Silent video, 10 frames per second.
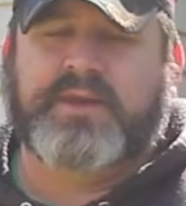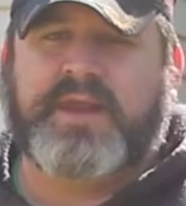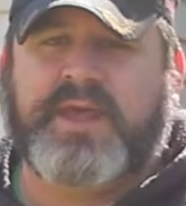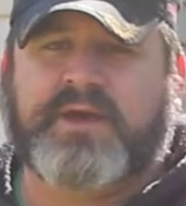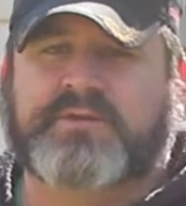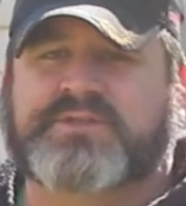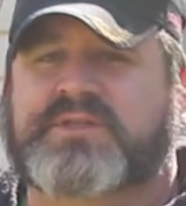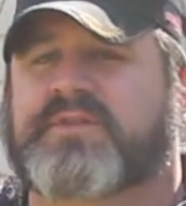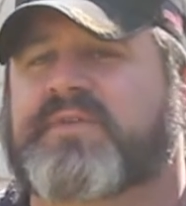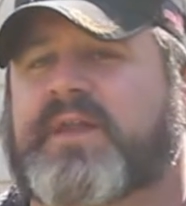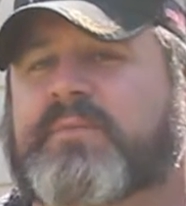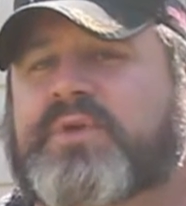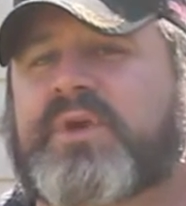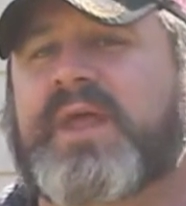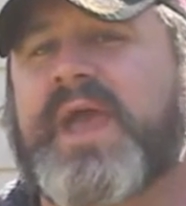now to develop
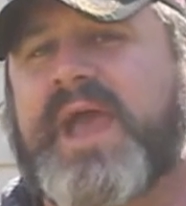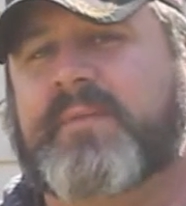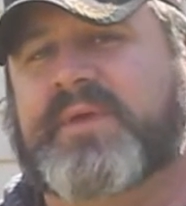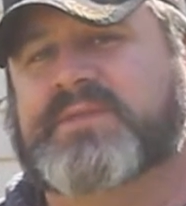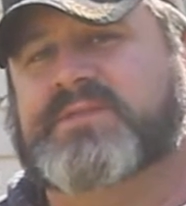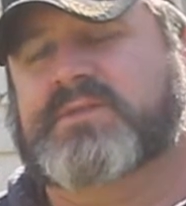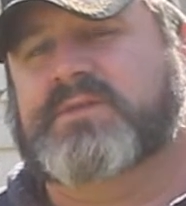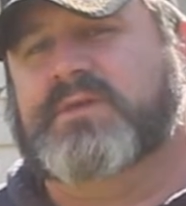good habits